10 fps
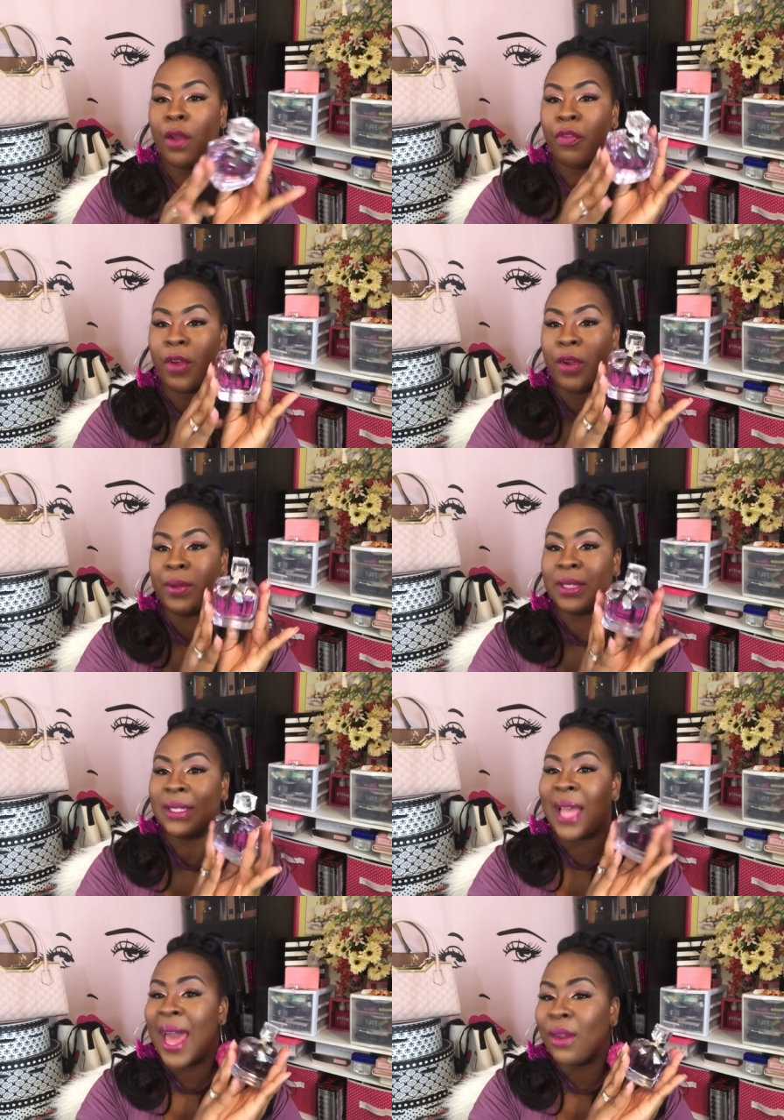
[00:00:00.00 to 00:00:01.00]

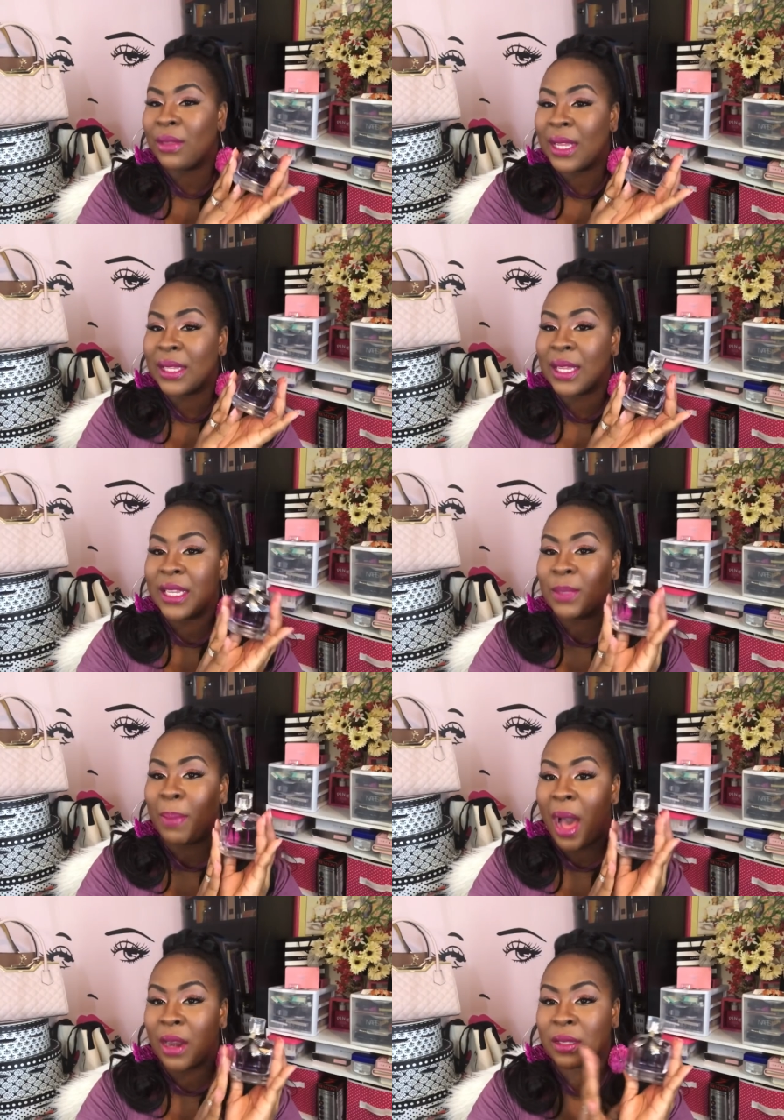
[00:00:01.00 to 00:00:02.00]
fragrances. I don't think these
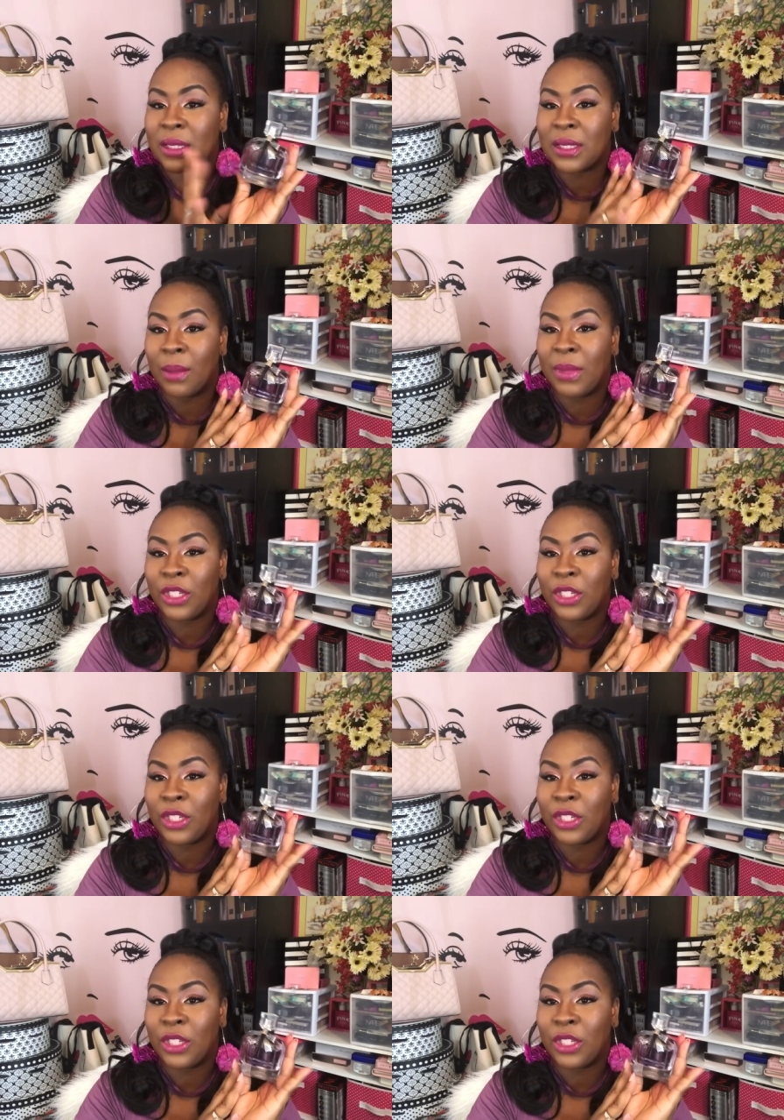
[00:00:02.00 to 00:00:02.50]
bottles are something